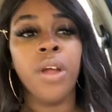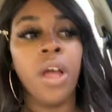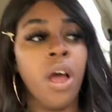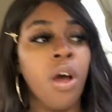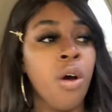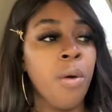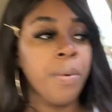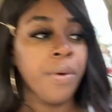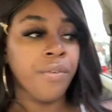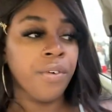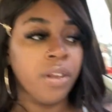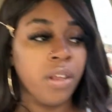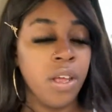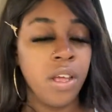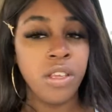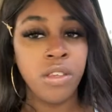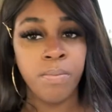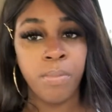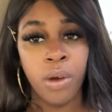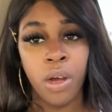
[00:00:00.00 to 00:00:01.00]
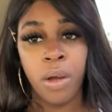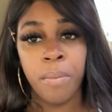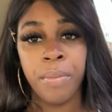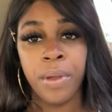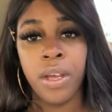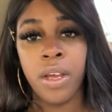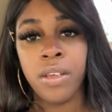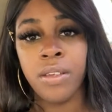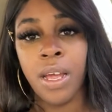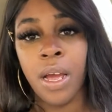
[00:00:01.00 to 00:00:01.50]
I hope it really is bomb
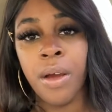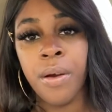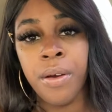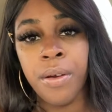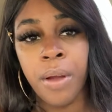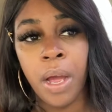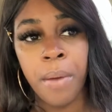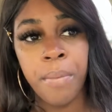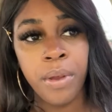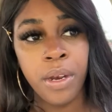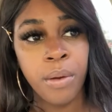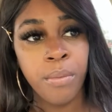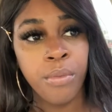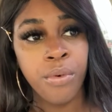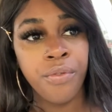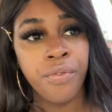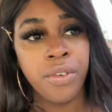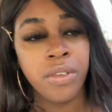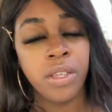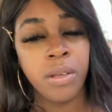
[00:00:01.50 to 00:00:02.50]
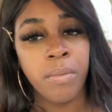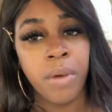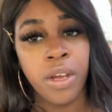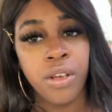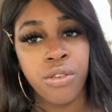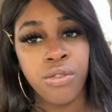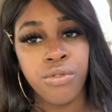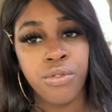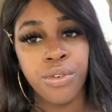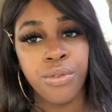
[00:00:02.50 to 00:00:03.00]
because I, I'm in the mood for some
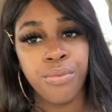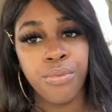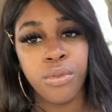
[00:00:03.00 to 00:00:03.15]
ice cream.